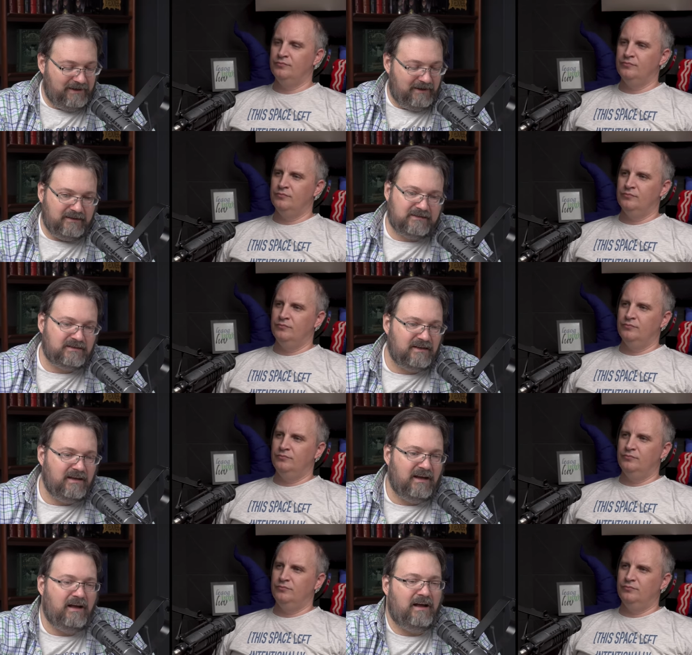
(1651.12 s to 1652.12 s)
Speaker 1: it is.
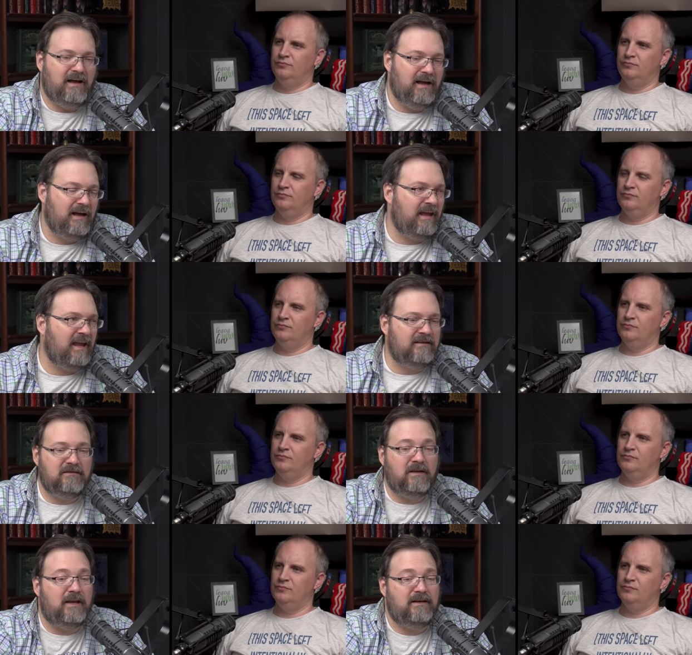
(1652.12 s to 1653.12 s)
Uh, and
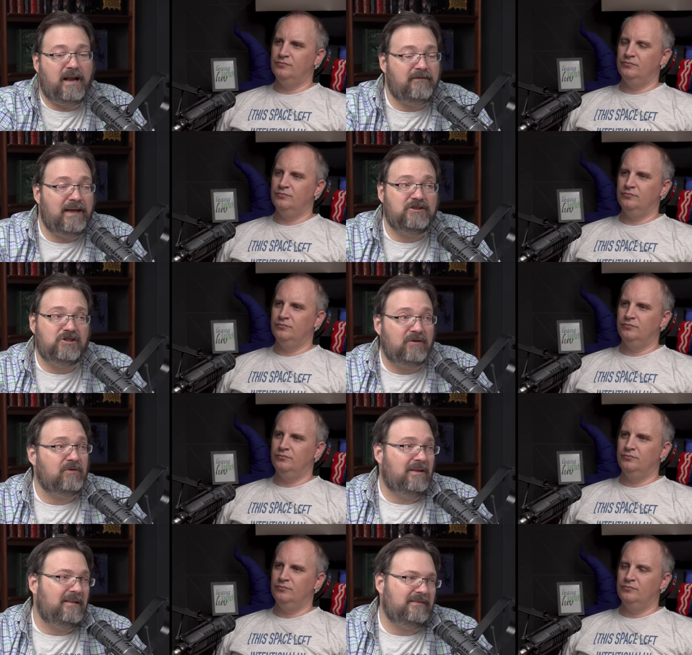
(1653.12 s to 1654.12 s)
London, I've had
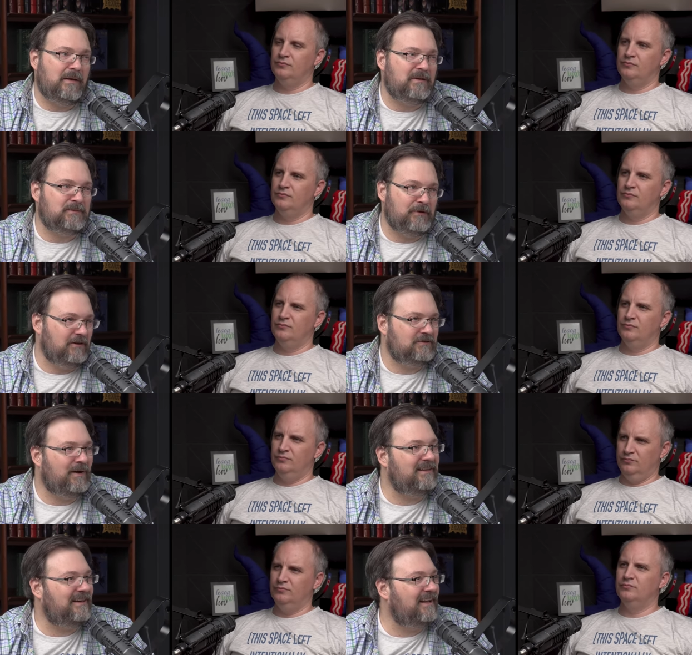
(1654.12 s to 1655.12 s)
generally the same experience.
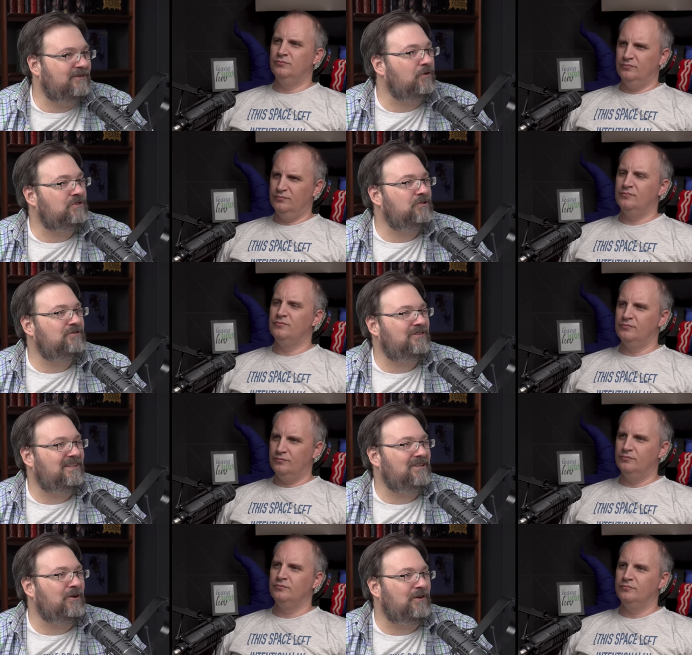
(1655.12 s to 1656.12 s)
Granted, I don't usually
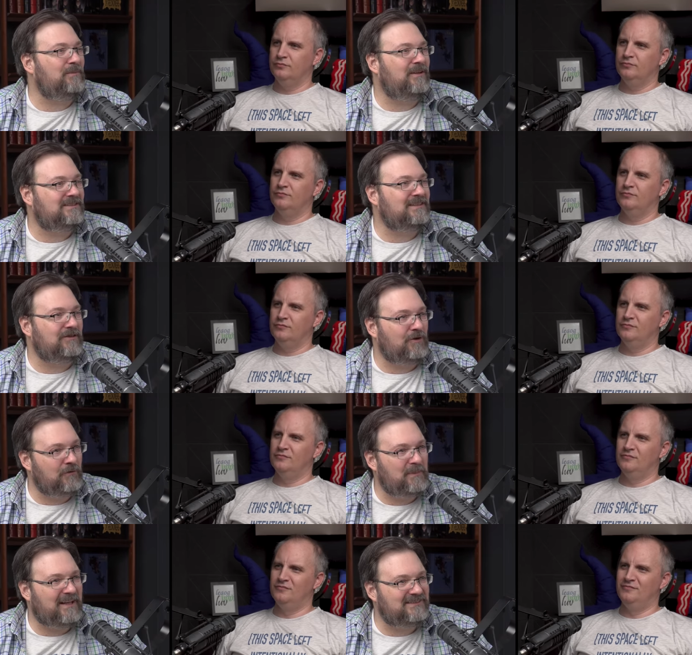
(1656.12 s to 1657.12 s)
go to the places under
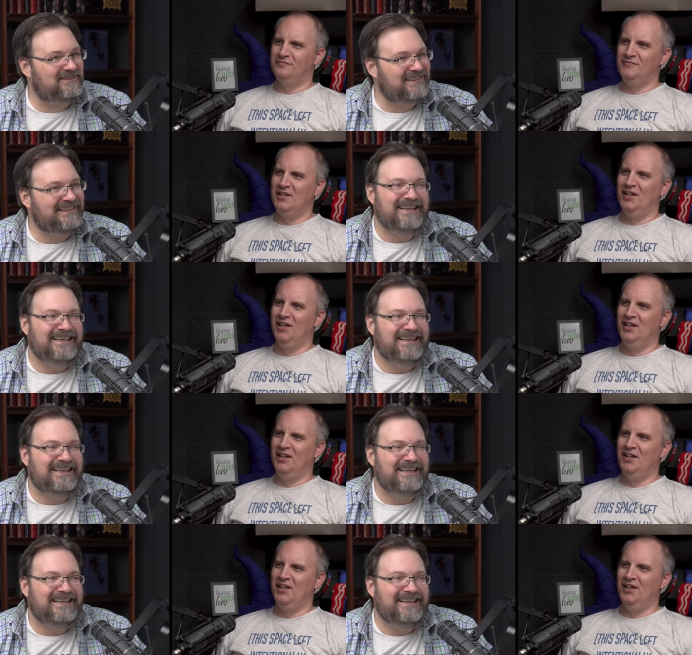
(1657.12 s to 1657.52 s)
overpasses.